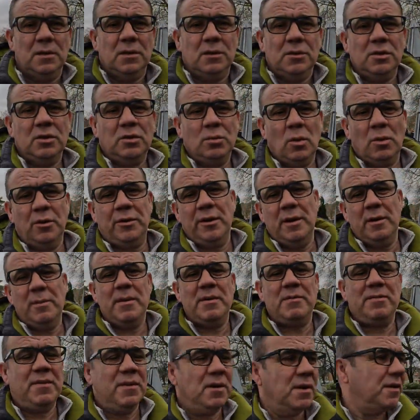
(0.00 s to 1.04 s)
Just wandering a
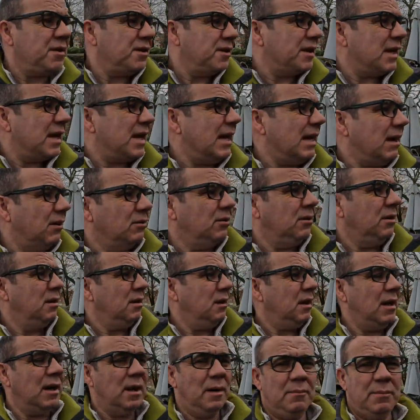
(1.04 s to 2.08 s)
bit further down,
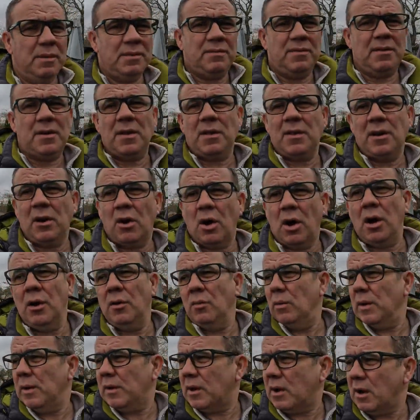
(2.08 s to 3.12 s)
a bit further along,
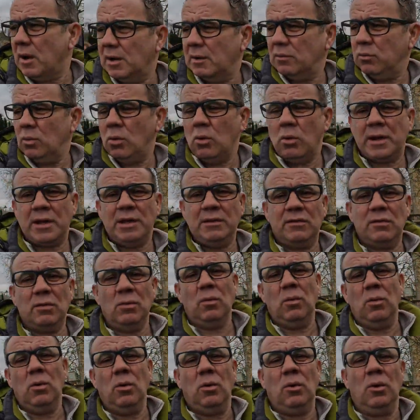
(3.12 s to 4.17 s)
and we're kind of walking
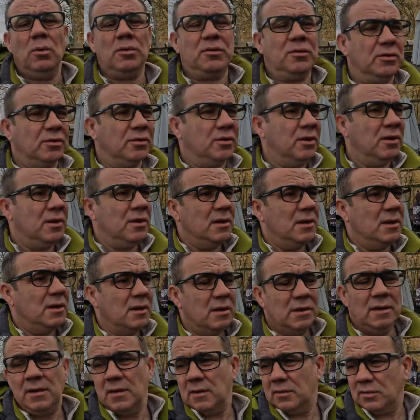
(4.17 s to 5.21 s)
towards
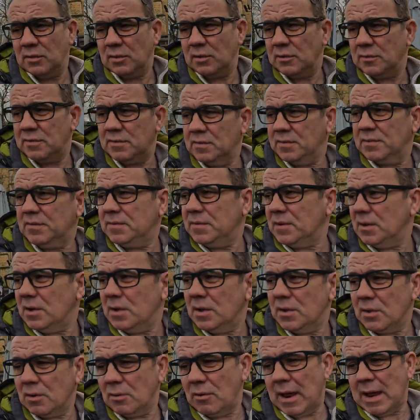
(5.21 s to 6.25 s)
the sort of
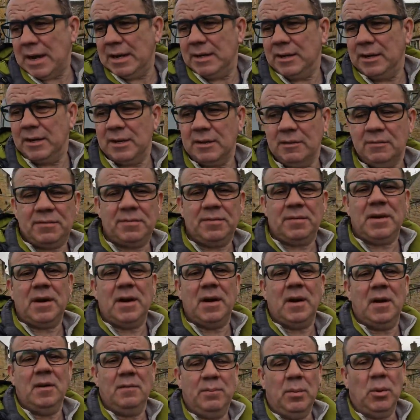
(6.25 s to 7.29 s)
further end of
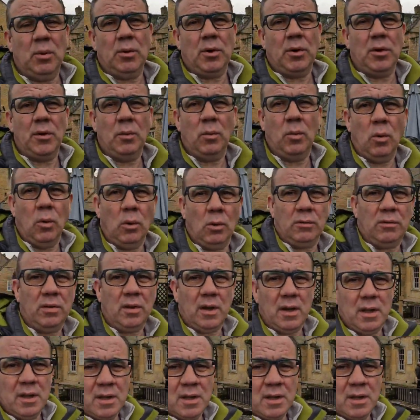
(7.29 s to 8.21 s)
Bourton on the Water,